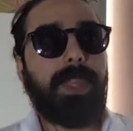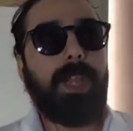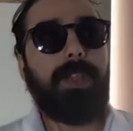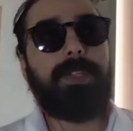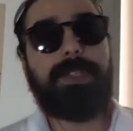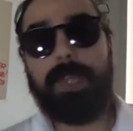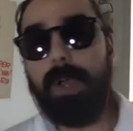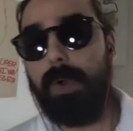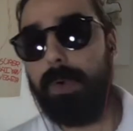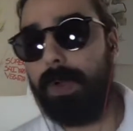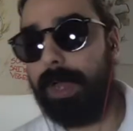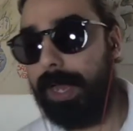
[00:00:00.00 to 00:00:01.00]

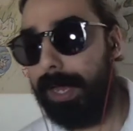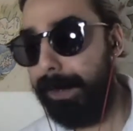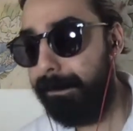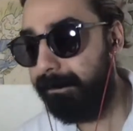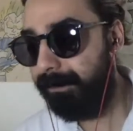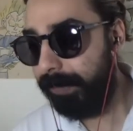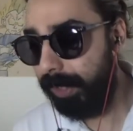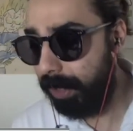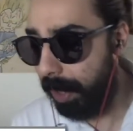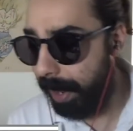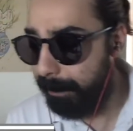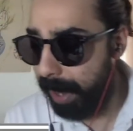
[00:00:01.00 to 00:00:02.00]
So, um, you know,
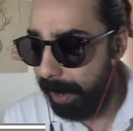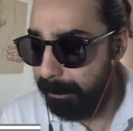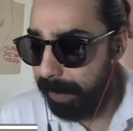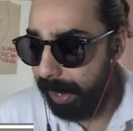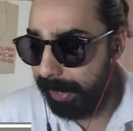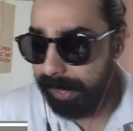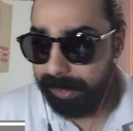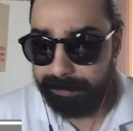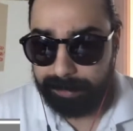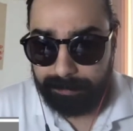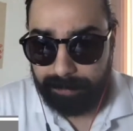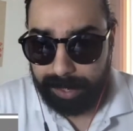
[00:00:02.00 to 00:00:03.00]
I, I, I gotta,
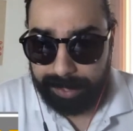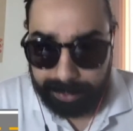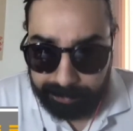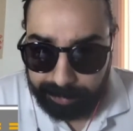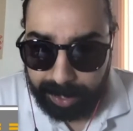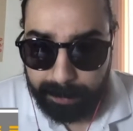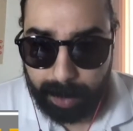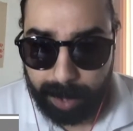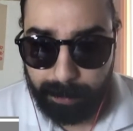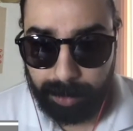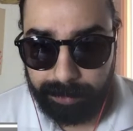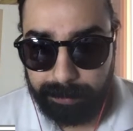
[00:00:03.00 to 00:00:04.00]
I gotta say, I, I
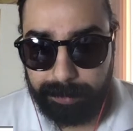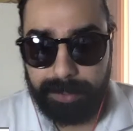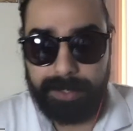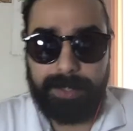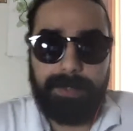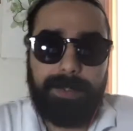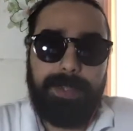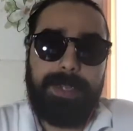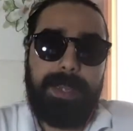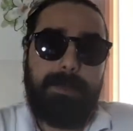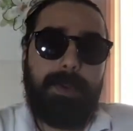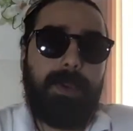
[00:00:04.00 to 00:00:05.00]
wasn't particularly
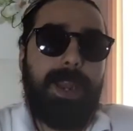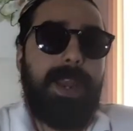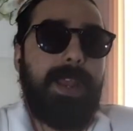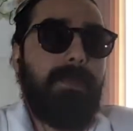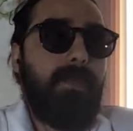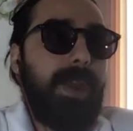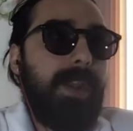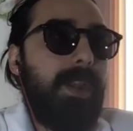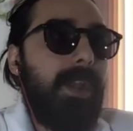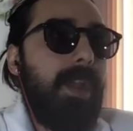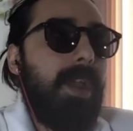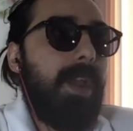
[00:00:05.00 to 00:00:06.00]
Democrat, and when
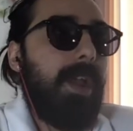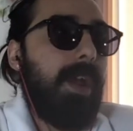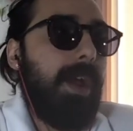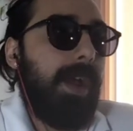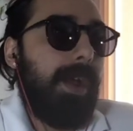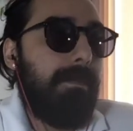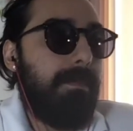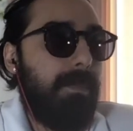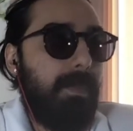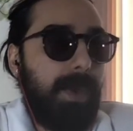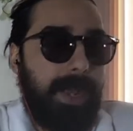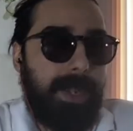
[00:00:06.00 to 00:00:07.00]
um,
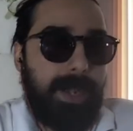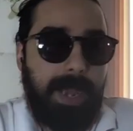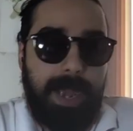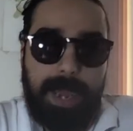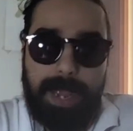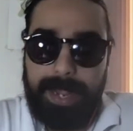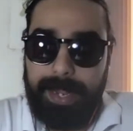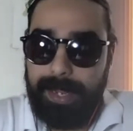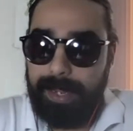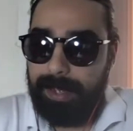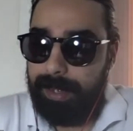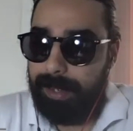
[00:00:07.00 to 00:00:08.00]
when I
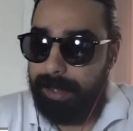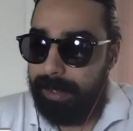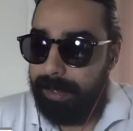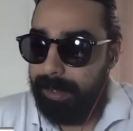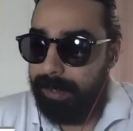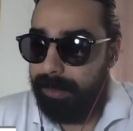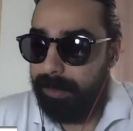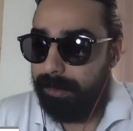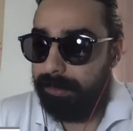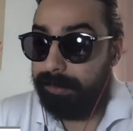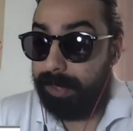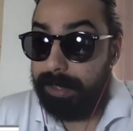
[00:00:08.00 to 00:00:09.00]
uh,
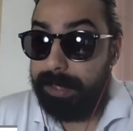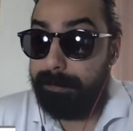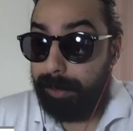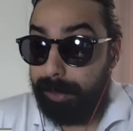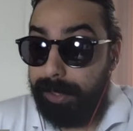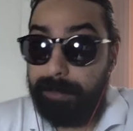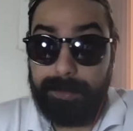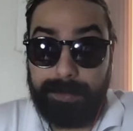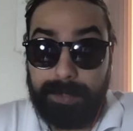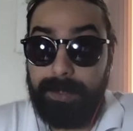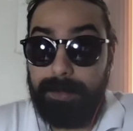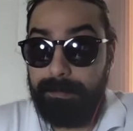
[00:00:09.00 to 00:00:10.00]
saw that Bernie was
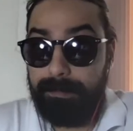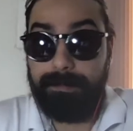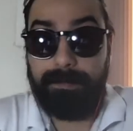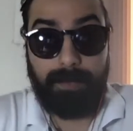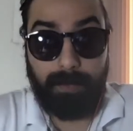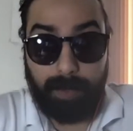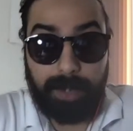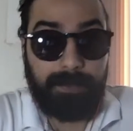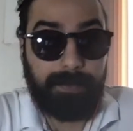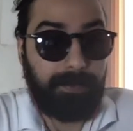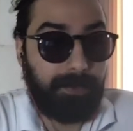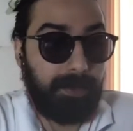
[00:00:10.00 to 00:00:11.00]
going to run
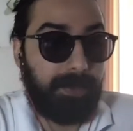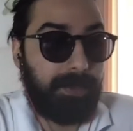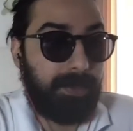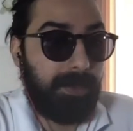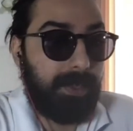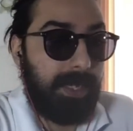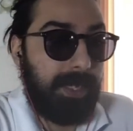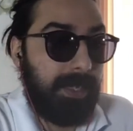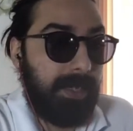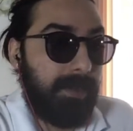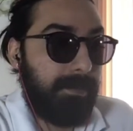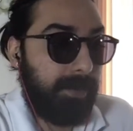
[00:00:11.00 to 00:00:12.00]
for
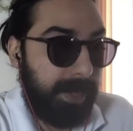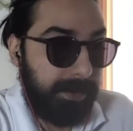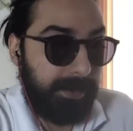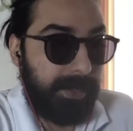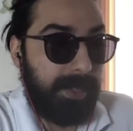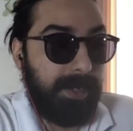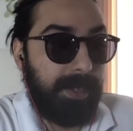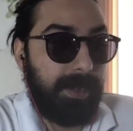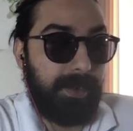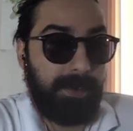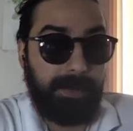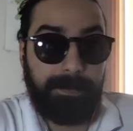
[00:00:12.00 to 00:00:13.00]
uh, president
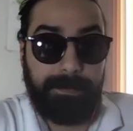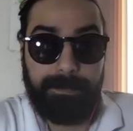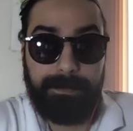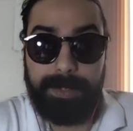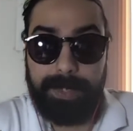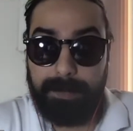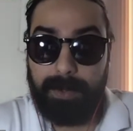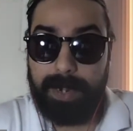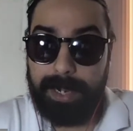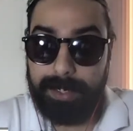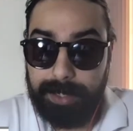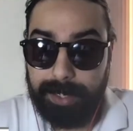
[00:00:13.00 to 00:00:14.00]
under the
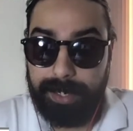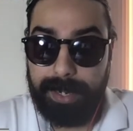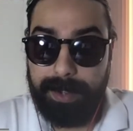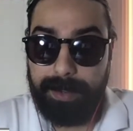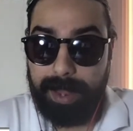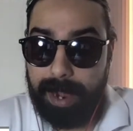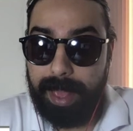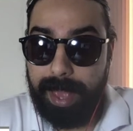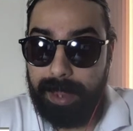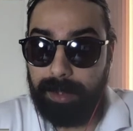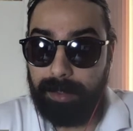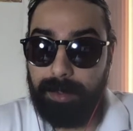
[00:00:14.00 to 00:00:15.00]
Democratic ticket, I kind of
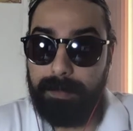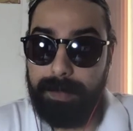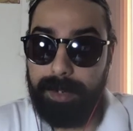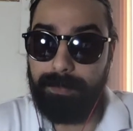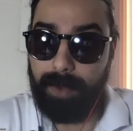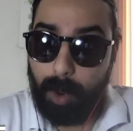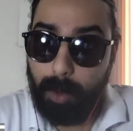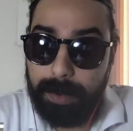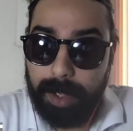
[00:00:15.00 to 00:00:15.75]
had a little bit of hope